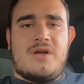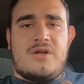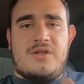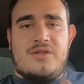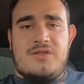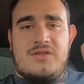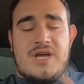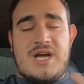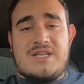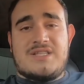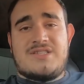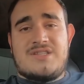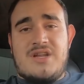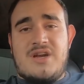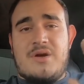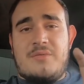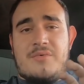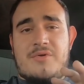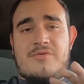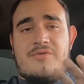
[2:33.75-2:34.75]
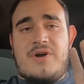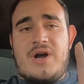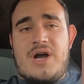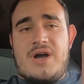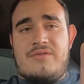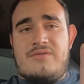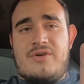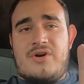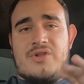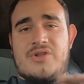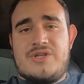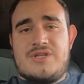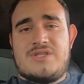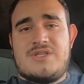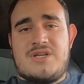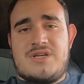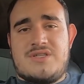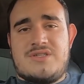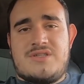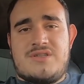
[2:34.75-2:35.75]
that's the number 5 on this
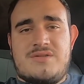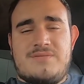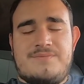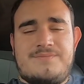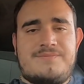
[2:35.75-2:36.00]
list.